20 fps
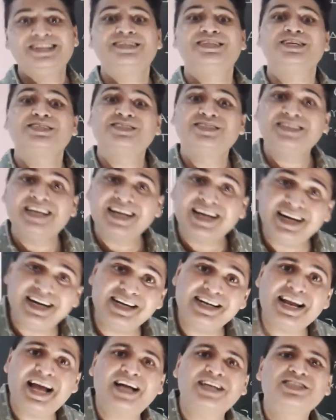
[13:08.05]
The
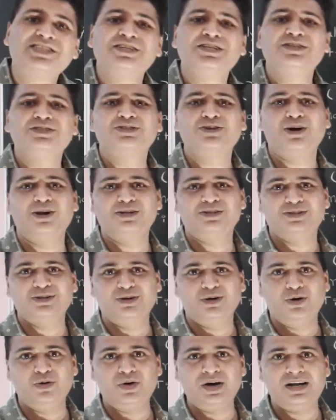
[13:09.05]
second reaction is
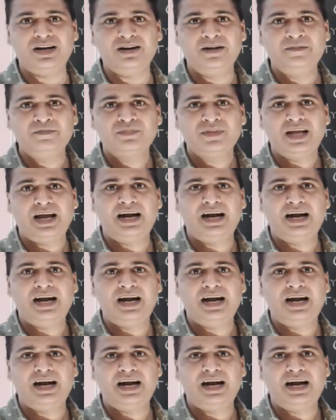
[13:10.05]
also over,